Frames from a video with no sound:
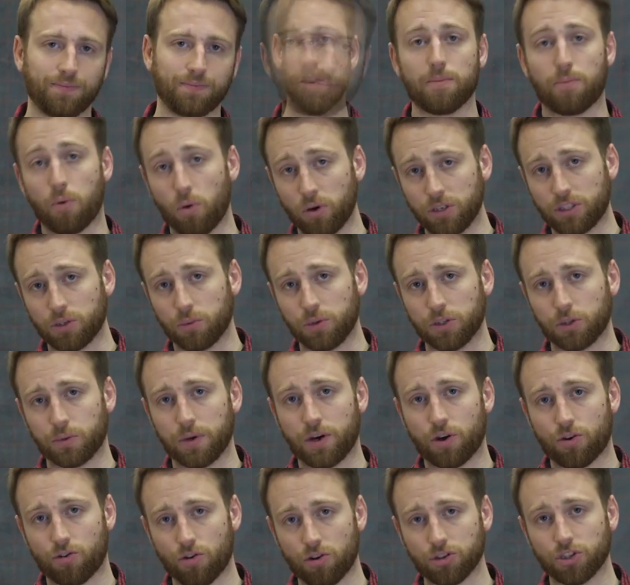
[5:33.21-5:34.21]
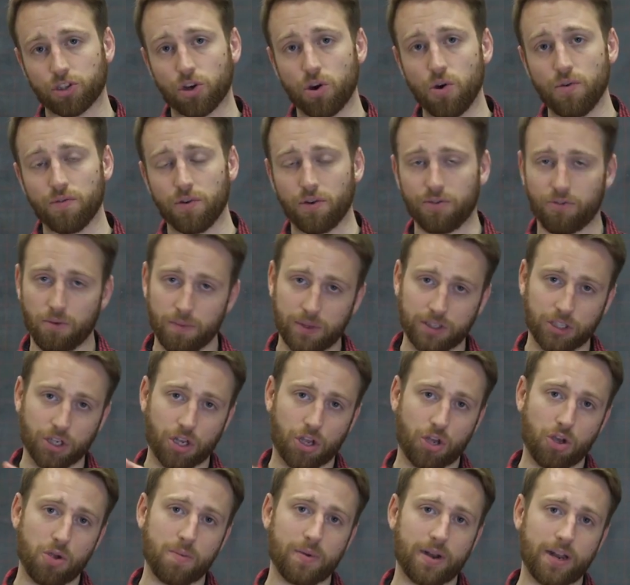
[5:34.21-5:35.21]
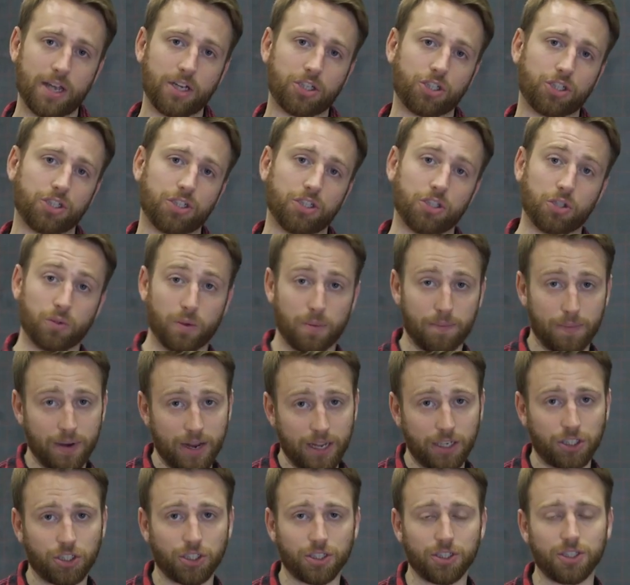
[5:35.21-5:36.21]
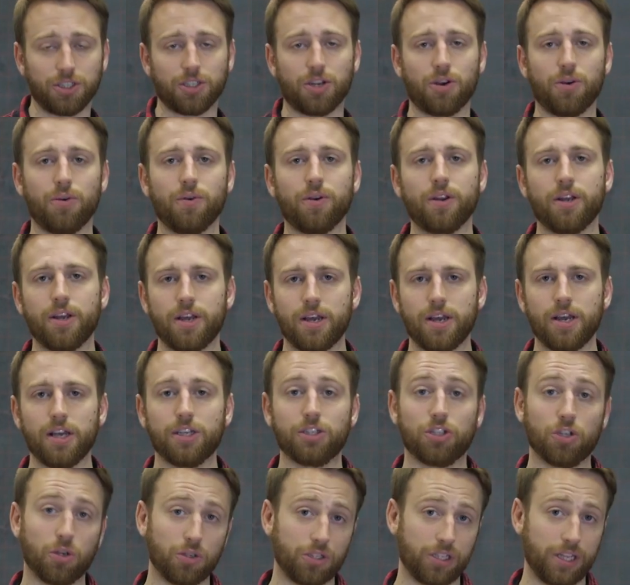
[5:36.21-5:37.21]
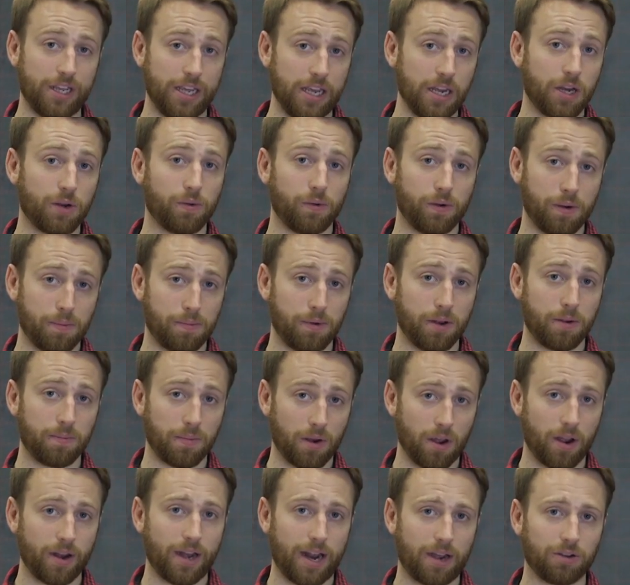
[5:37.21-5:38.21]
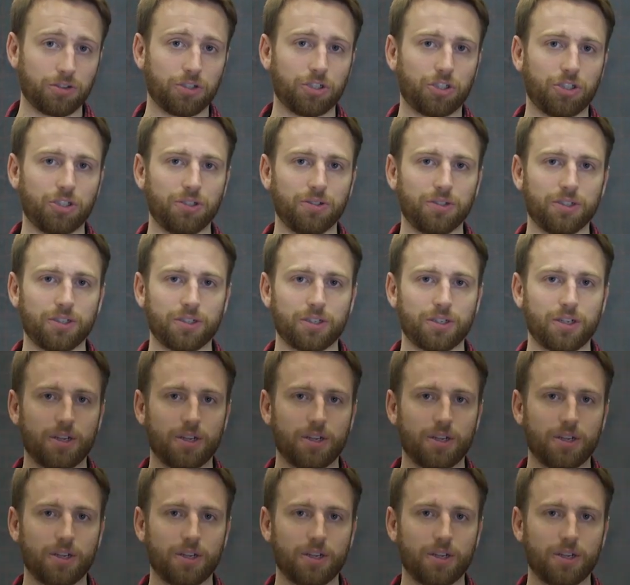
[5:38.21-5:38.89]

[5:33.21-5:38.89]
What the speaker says: The point at which we cross over from this accumulation to ablation zone is known as the equilibrium line altitude.